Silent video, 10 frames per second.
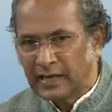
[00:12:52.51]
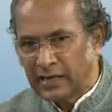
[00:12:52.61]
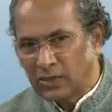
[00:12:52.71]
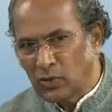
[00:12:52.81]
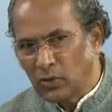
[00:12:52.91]

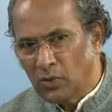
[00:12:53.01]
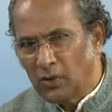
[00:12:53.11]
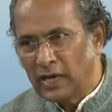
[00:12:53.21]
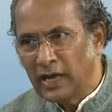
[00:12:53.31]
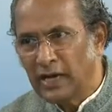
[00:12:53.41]
can go
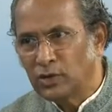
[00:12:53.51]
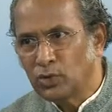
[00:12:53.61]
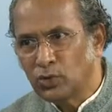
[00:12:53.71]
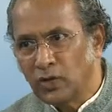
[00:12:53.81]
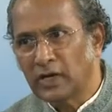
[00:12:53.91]
and do
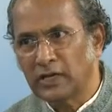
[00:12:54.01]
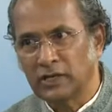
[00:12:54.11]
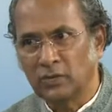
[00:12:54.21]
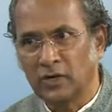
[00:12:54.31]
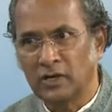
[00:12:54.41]
work in
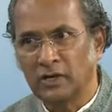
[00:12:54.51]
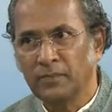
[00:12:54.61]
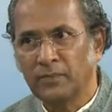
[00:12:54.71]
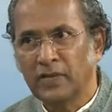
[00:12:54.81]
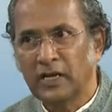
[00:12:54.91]
the world,
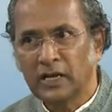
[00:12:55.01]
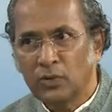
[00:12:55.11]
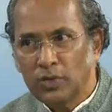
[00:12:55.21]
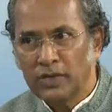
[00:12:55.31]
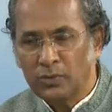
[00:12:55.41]

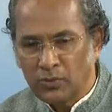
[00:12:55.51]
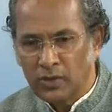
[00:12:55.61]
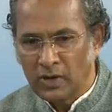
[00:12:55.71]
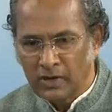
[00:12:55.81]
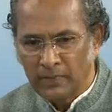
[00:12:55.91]
including the
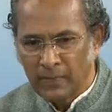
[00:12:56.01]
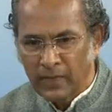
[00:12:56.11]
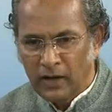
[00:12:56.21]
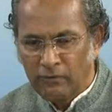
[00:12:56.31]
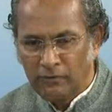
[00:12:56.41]
work
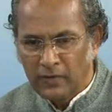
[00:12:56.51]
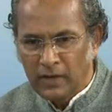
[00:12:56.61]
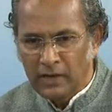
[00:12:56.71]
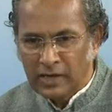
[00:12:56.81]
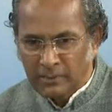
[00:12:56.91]
of
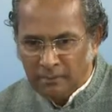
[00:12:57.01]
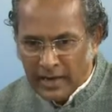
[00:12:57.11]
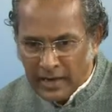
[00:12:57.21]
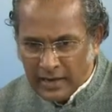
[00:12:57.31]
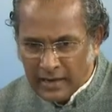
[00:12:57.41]

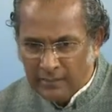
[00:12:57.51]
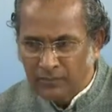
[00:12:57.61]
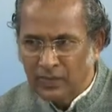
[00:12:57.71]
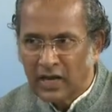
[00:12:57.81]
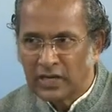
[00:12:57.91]
repairing
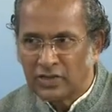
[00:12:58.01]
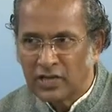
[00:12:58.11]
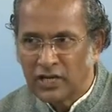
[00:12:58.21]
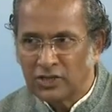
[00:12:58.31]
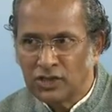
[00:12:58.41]
and
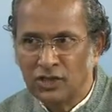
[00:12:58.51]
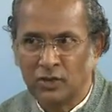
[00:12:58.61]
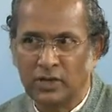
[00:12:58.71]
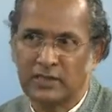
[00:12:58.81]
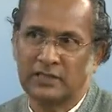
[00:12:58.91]
changing
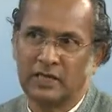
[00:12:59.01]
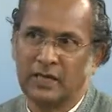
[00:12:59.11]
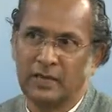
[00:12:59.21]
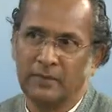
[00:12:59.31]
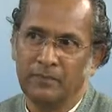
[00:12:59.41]
your destiny.
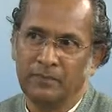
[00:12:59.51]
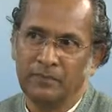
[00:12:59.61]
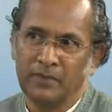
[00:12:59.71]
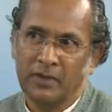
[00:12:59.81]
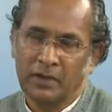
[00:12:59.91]

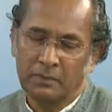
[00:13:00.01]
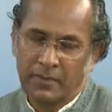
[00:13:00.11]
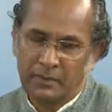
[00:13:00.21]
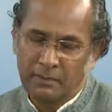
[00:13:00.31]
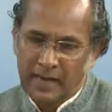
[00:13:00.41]

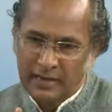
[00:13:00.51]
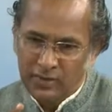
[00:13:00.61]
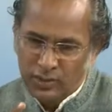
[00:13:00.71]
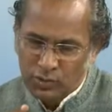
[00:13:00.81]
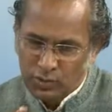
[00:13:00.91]
But the
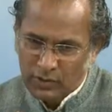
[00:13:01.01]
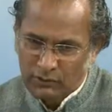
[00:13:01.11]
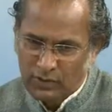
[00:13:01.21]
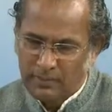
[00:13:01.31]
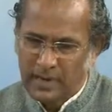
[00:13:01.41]
magnitude
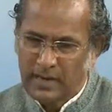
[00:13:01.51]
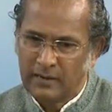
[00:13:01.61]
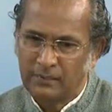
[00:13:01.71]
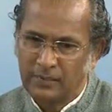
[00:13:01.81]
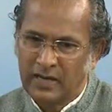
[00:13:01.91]
of repair
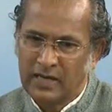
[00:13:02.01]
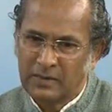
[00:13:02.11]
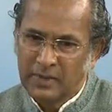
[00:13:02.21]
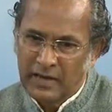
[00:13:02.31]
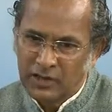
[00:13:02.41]
and the
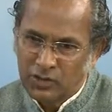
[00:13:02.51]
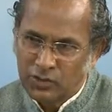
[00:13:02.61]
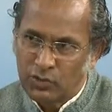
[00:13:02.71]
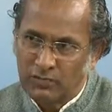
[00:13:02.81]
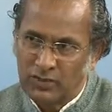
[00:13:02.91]

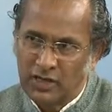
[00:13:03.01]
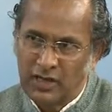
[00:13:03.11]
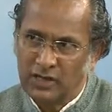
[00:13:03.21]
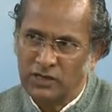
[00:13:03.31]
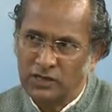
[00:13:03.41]
magnitude of
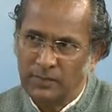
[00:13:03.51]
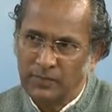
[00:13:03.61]
change